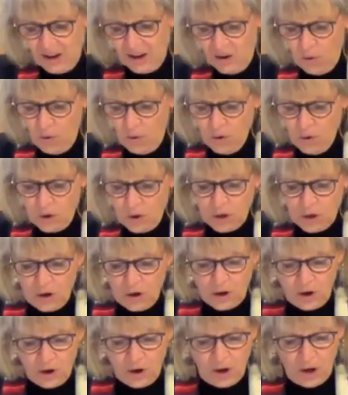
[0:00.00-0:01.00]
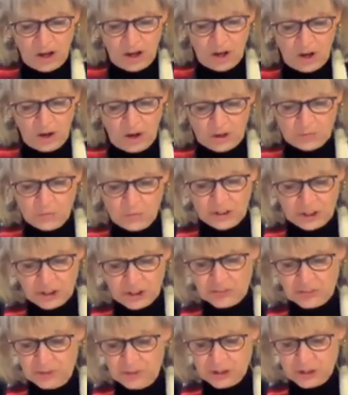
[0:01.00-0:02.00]
Or on
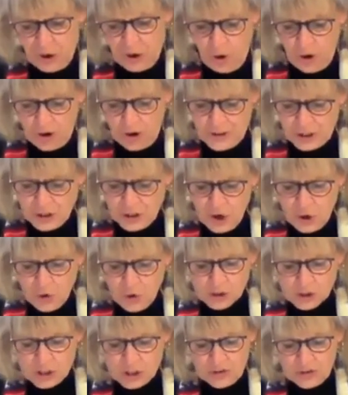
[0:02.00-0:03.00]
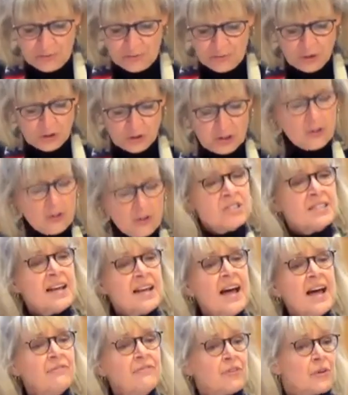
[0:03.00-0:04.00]
which the music, or the notes on the musical
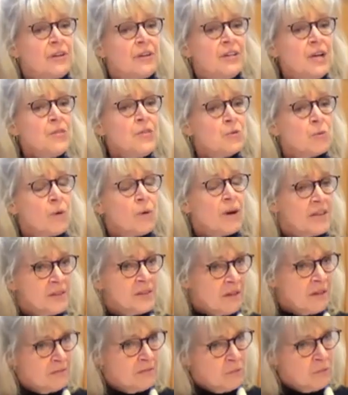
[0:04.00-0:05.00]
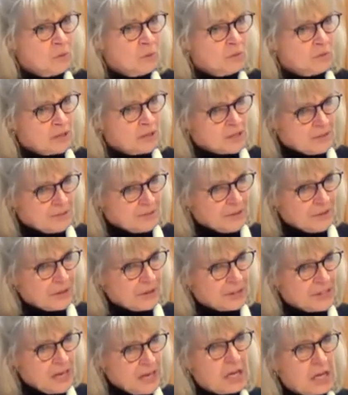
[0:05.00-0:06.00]
staff are another way that that's a
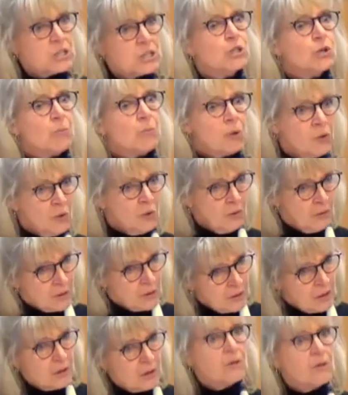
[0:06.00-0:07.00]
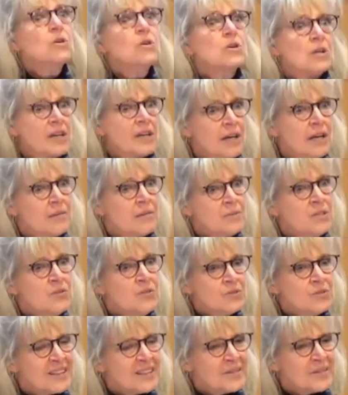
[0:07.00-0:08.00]
very tangible look at
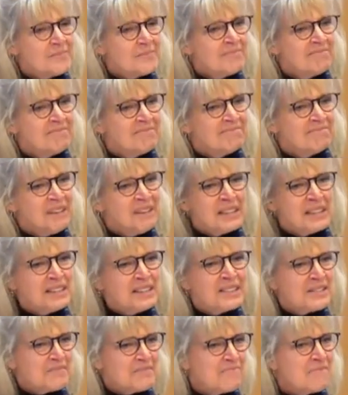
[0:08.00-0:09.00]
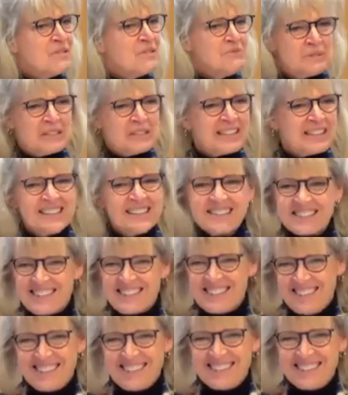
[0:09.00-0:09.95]
music, but it isn't music, is it?